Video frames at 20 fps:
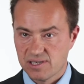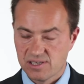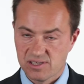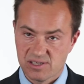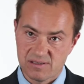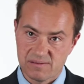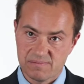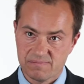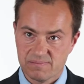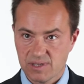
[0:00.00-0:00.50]

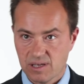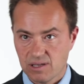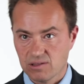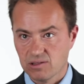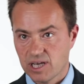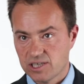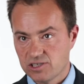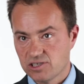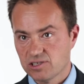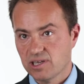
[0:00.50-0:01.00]
is
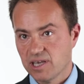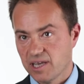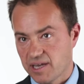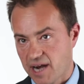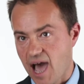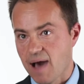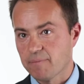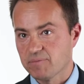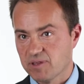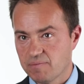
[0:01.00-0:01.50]
allegedly an
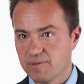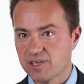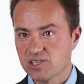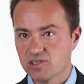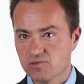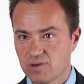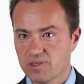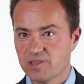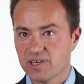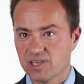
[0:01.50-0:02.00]

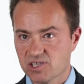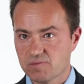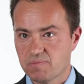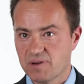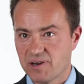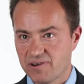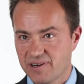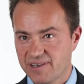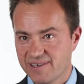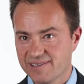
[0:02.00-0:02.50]
optimist with
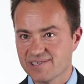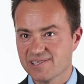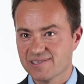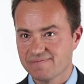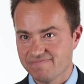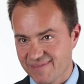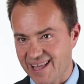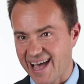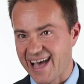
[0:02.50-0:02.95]
experience.